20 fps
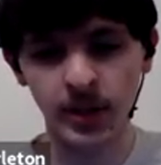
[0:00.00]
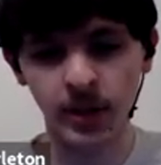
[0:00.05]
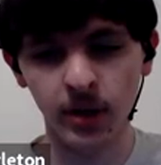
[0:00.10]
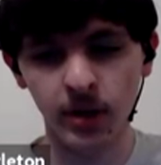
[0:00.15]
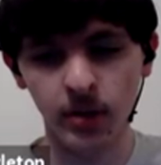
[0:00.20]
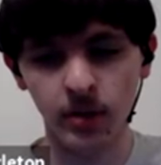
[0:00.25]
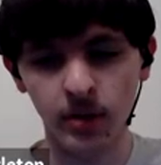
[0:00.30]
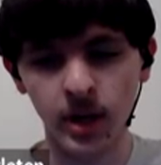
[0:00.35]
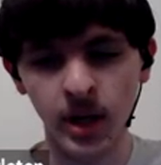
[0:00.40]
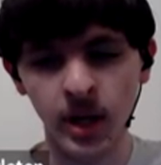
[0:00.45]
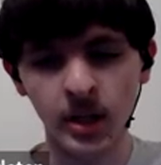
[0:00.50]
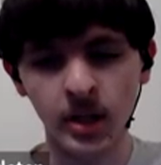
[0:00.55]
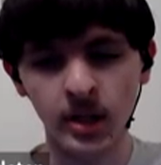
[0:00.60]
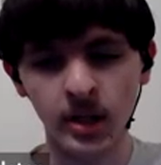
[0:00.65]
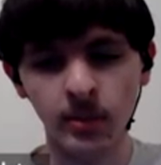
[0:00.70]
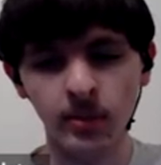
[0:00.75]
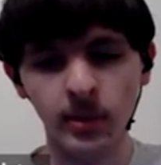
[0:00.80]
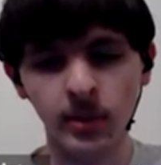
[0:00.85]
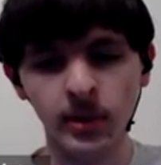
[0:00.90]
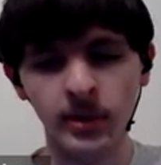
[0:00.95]
So
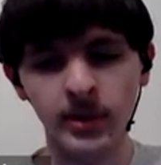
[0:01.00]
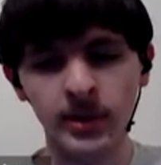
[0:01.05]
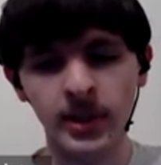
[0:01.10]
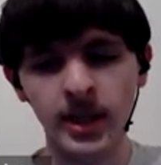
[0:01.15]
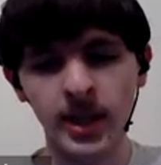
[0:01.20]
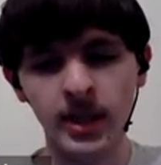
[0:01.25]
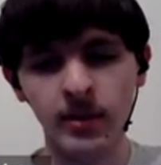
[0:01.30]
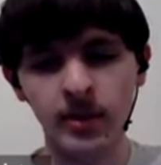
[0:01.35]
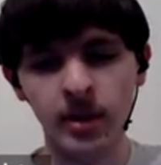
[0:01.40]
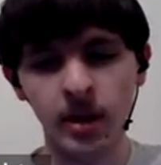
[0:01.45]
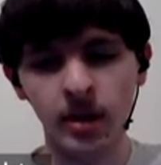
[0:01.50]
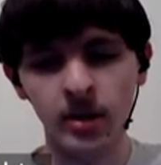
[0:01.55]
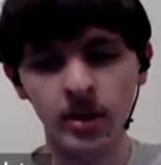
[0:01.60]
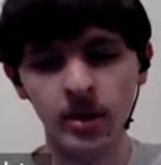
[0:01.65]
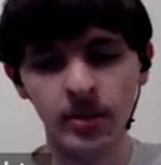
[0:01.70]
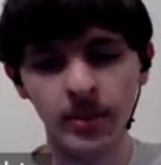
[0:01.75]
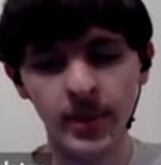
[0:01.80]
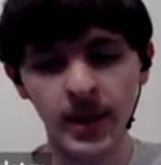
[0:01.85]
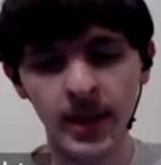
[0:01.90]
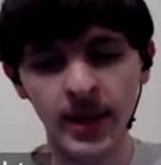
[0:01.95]
terminal C would
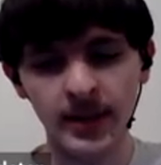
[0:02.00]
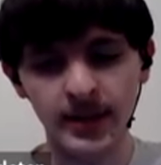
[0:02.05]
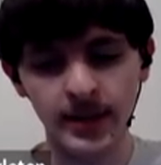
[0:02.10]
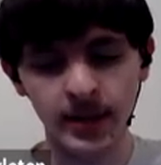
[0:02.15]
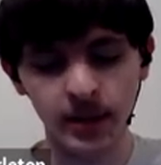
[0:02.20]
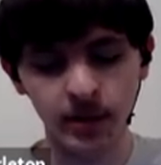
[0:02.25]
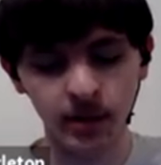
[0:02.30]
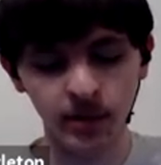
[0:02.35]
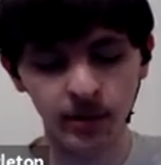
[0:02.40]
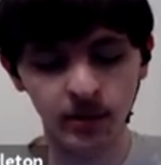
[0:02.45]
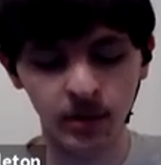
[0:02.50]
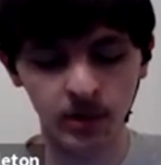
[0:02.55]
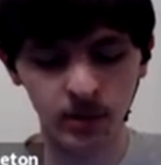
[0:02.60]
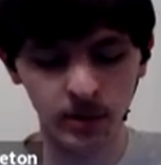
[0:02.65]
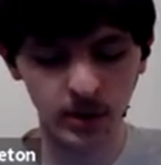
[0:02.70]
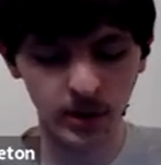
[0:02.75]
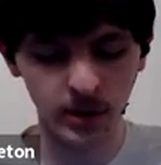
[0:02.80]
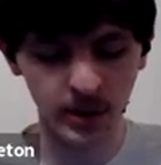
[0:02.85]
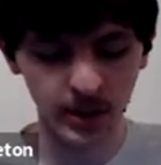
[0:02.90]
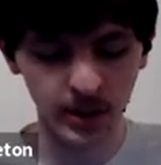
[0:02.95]
also be at 0
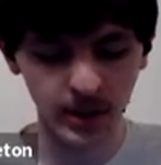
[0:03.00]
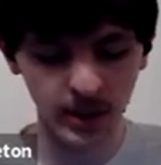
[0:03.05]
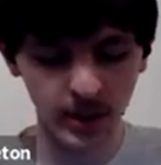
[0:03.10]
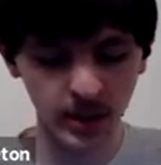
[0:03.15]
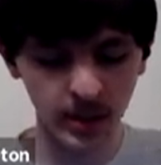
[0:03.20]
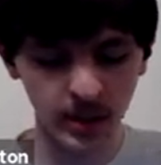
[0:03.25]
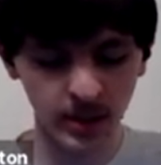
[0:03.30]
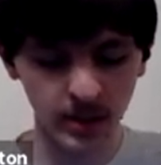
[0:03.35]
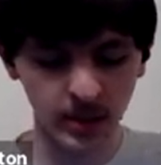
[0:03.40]
volts.